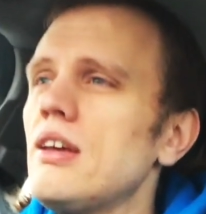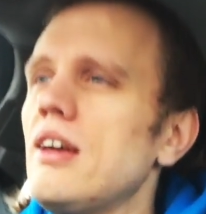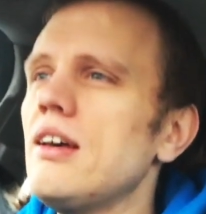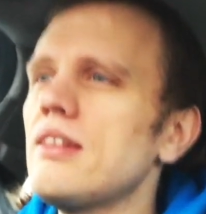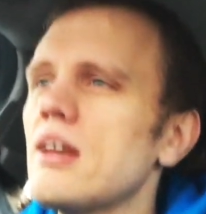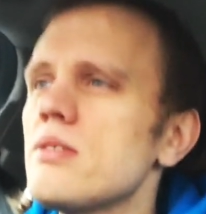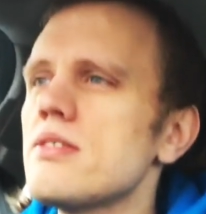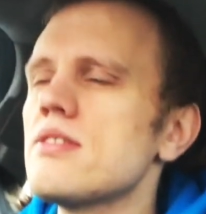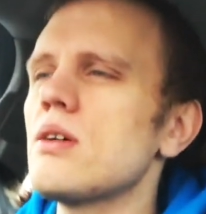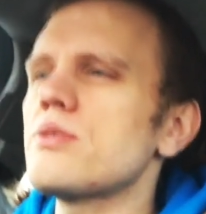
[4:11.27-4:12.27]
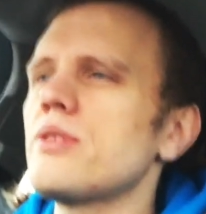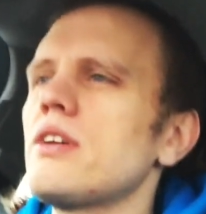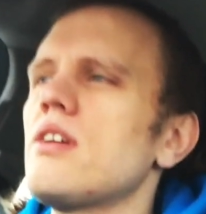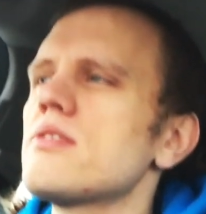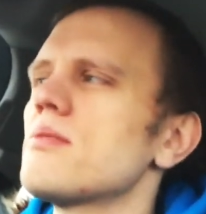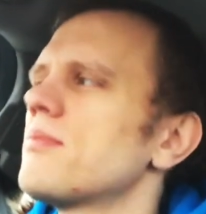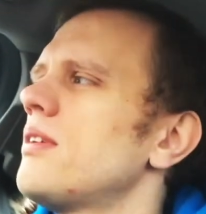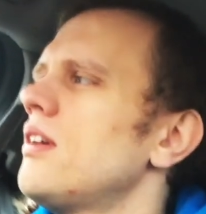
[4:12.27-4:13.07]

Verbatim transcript: And that was really awesome.